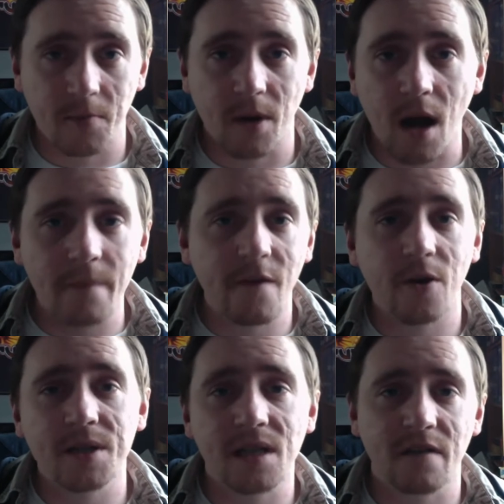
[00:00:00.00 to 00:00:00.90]
but I'm
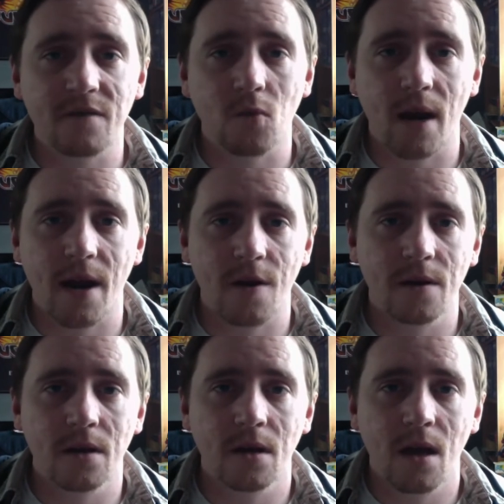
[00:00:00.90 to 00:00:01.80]
very self-aware
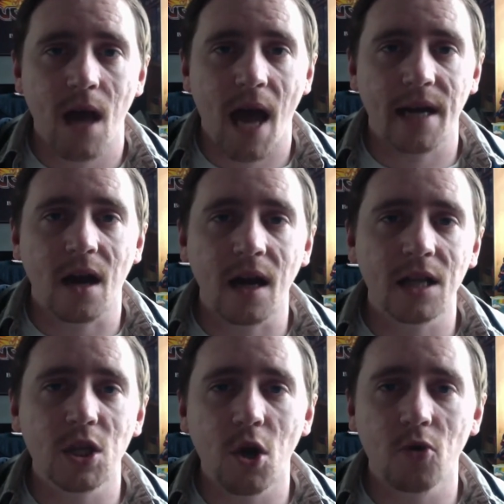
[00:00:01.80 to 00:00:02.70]
and I'll
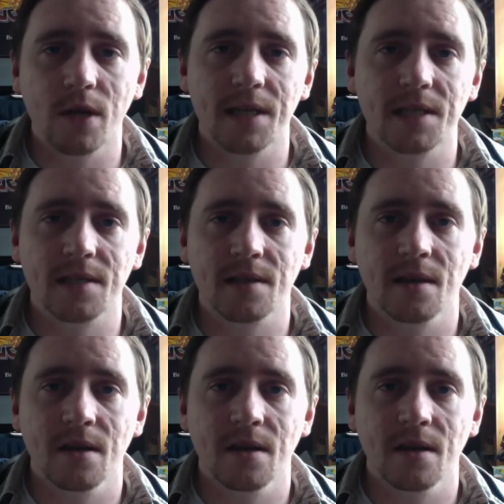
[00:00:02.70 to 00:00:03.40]
notice